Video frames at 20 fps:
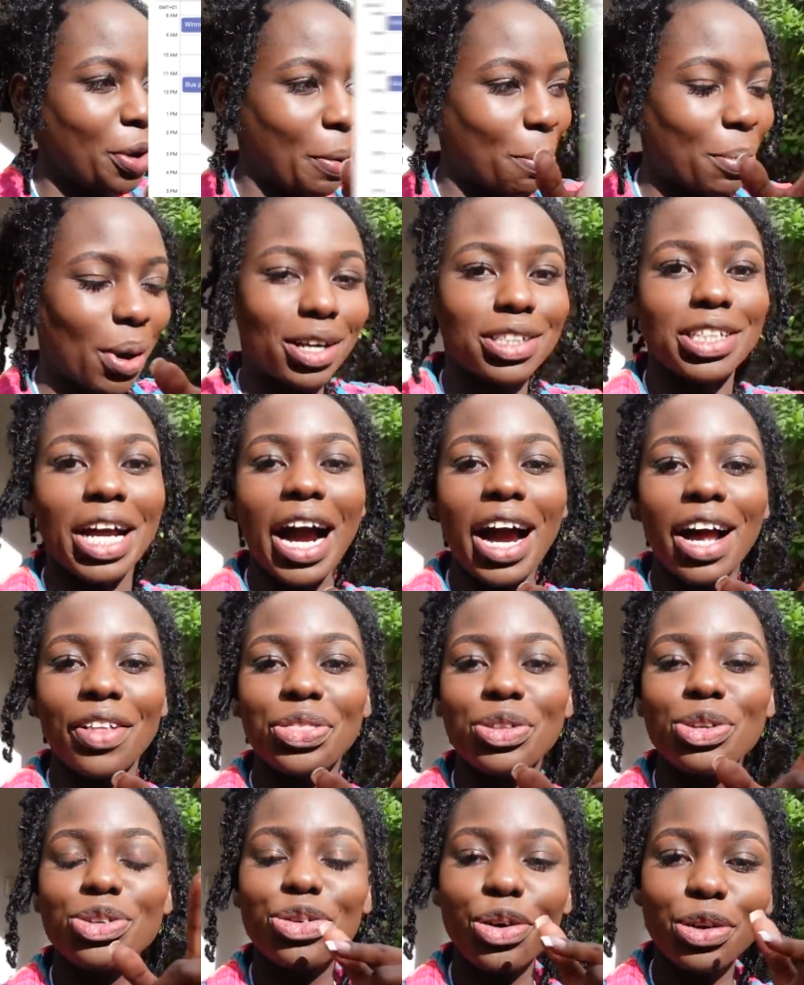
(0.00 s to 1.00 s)
But
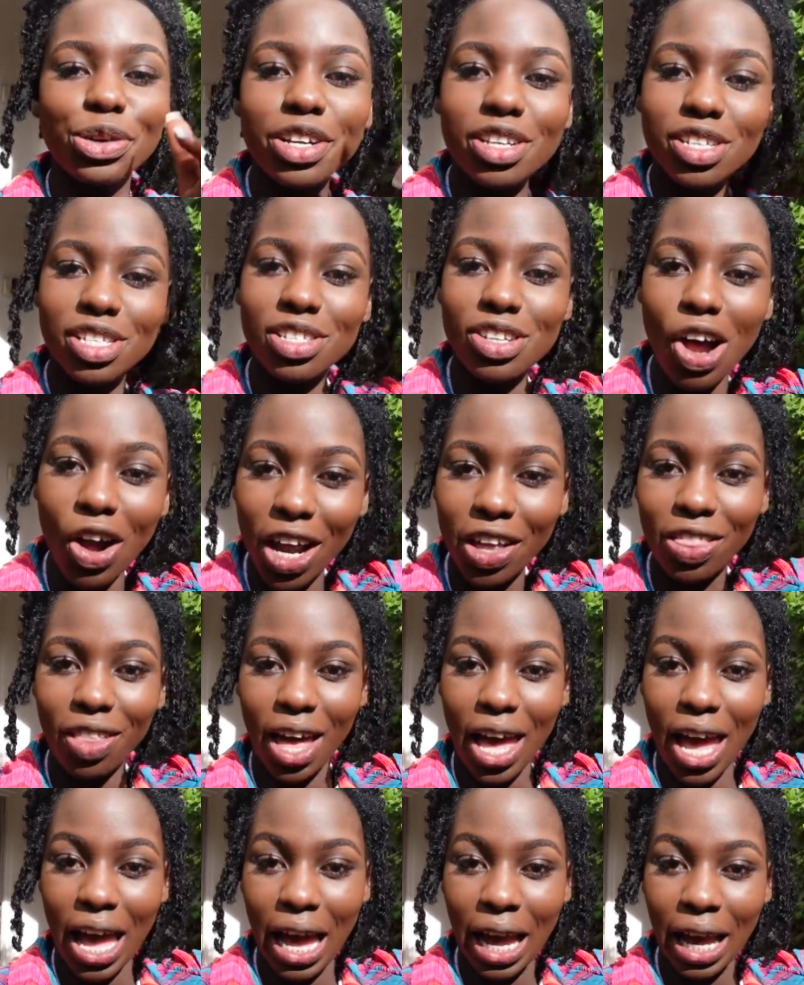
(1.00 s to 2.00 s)
the drone is stuck in
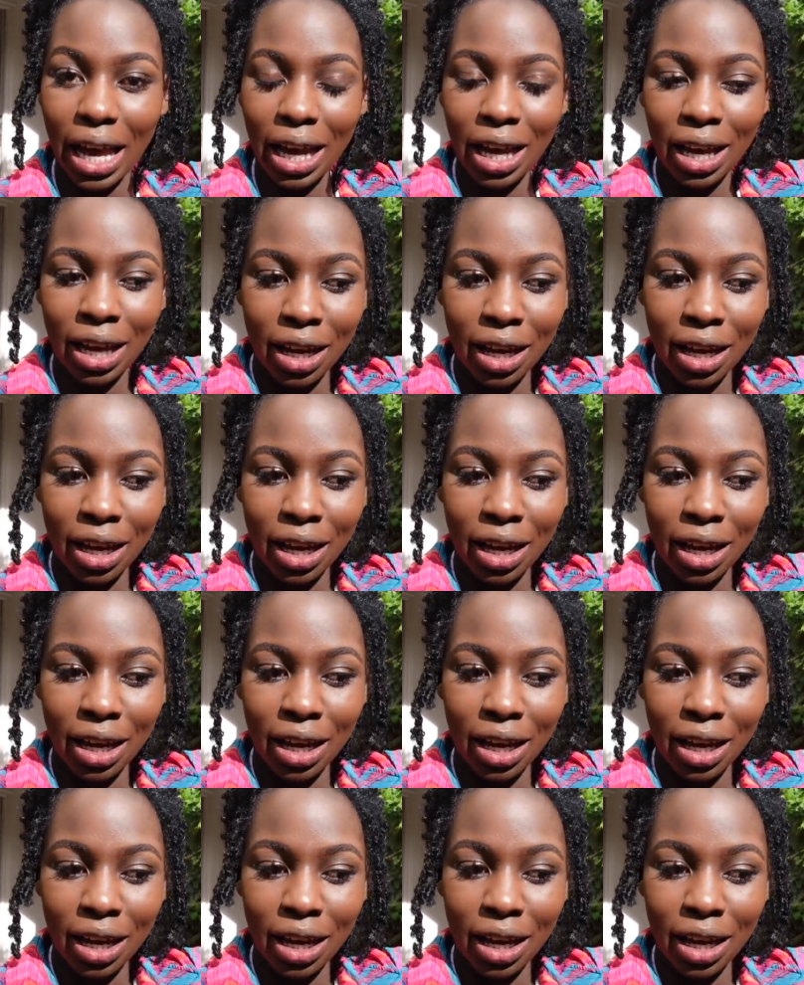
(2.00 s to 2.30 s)
the air.